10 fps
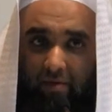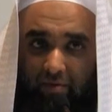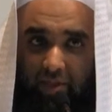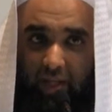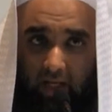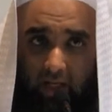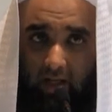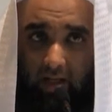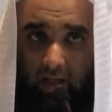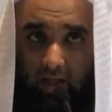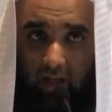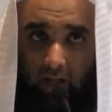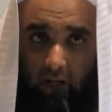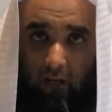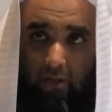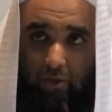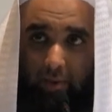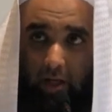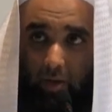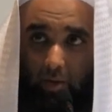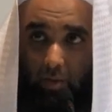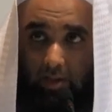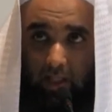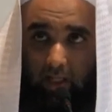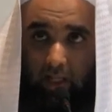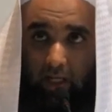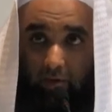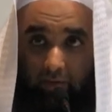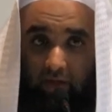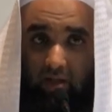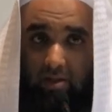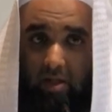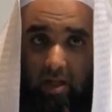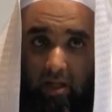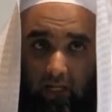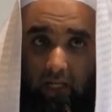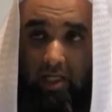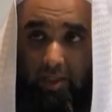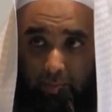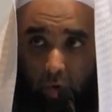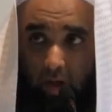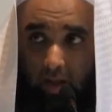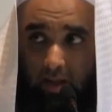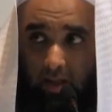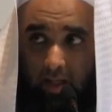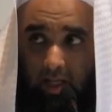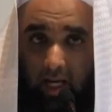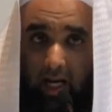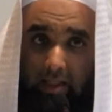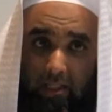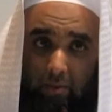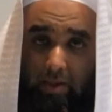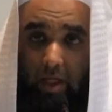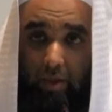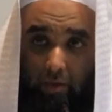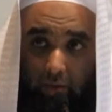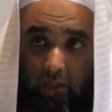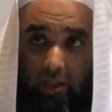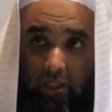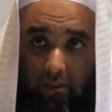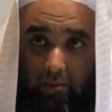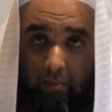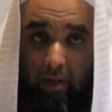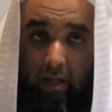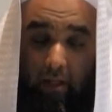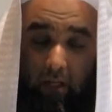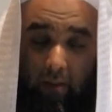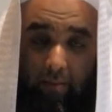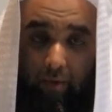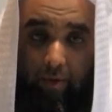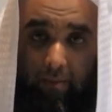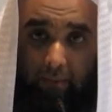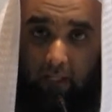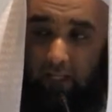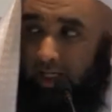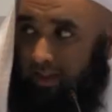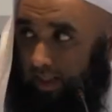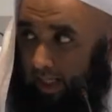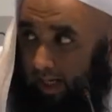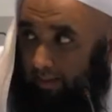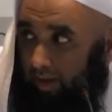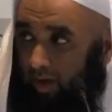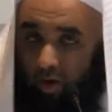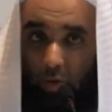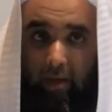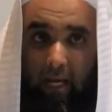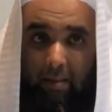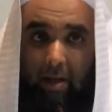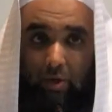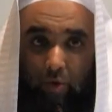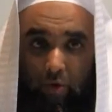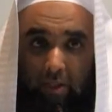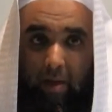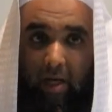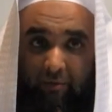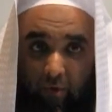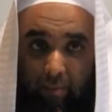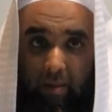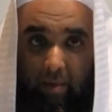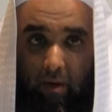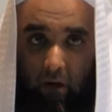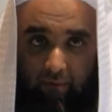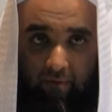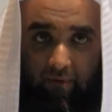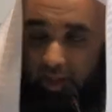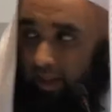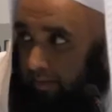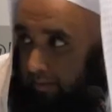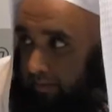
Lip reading: everything Allah subhanahu wa ta'ala had revealed in his book. And this was done through the teach by through Jibreel alayhi salam, who came and taught him and informed him of everything.